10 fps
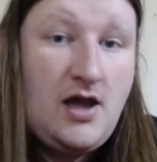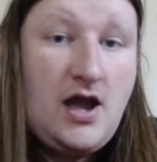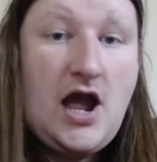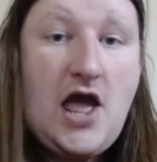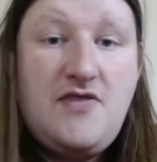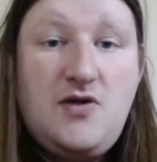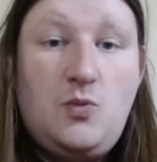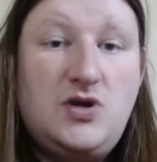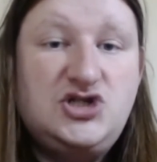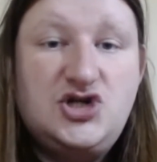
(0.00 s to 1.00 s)
and then
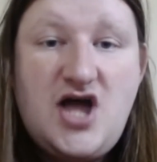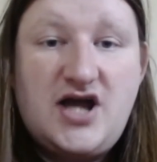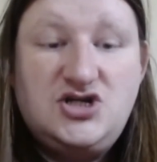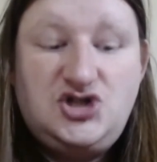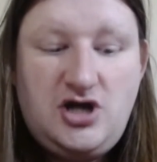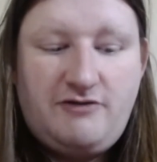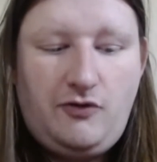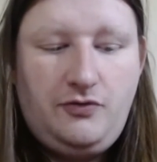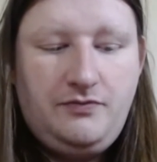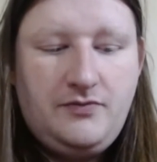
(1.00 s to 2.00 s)
once your deck is
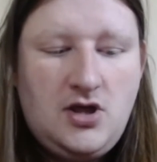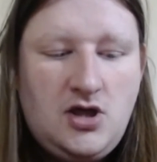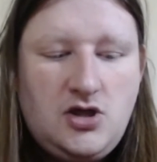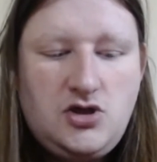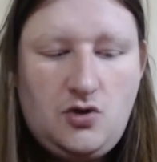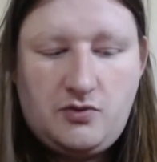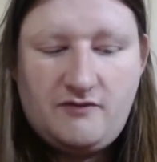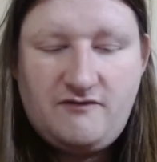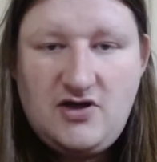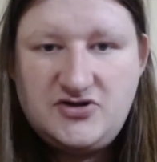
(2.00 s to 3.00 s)
shuffled, you'll
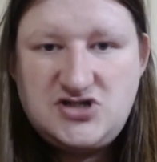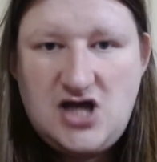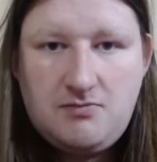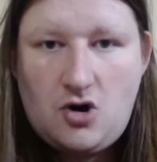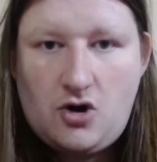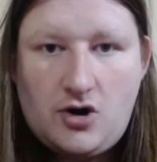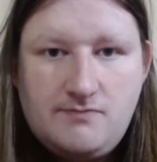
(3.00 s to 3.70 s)
reveal the top card.